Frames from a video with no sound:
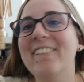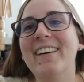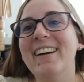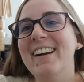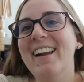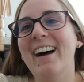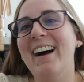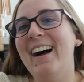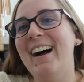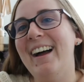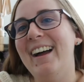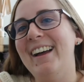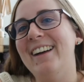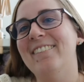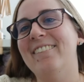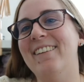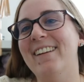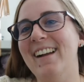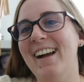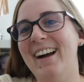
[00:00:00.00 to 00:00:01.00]
we're
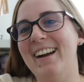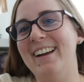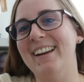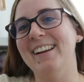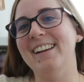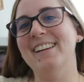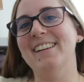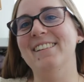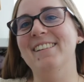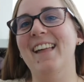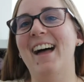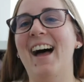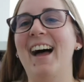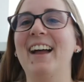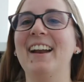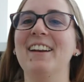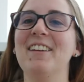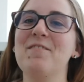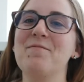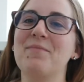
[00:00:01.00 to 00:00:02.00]
not, we're not gonna do
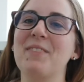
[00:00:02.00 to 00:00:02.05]
that.